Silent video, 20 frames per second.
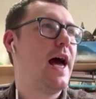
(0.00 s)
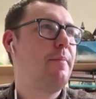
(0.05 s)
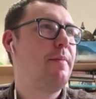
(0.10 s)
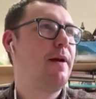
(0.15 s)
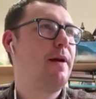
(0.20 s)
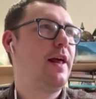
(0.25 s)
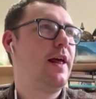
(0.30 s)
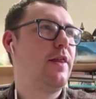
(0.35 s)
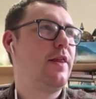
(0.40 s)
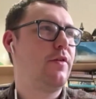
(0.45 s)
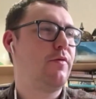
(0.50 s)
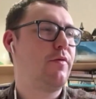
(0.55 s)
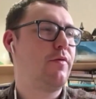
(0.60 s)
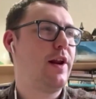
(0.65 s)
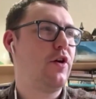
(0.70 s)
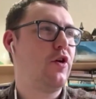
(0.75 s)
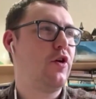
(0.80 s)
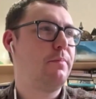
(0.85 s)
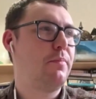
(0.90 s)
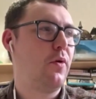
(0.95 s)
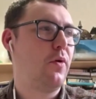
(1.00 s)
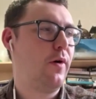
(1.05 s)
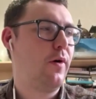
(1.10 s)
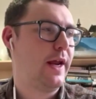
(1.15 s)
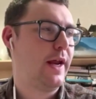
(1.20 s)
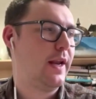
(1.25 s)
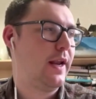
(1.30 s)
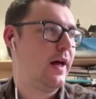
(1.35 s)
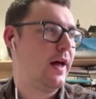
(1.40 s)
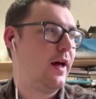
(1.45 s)
Yeah, I mean, it's a really good
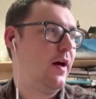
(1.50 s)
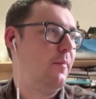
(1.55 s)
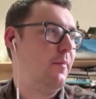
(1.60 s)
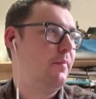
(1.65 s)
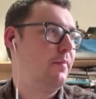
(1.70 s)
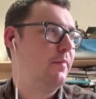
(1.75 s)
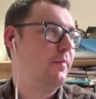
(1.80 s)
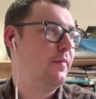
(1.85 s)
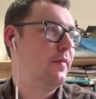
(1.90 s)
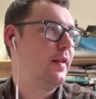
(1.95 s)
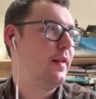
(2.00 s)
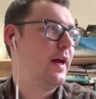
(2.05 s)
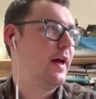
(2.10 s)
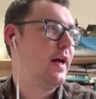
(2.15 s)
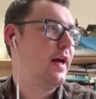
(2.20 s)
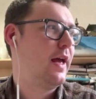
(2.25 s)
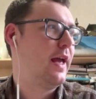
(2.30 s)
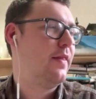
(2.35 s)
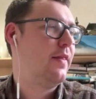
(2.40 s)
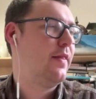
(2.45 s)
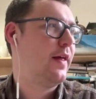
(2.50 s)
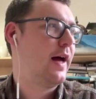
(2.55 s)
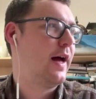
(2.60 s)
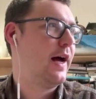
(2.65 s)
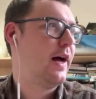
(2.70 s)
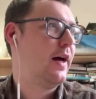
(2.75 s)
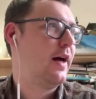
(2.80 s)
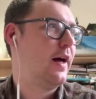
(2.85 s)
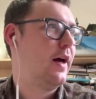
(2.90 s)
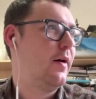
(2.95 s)
point. In
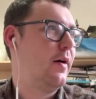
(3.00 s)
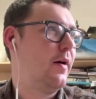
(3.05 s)
that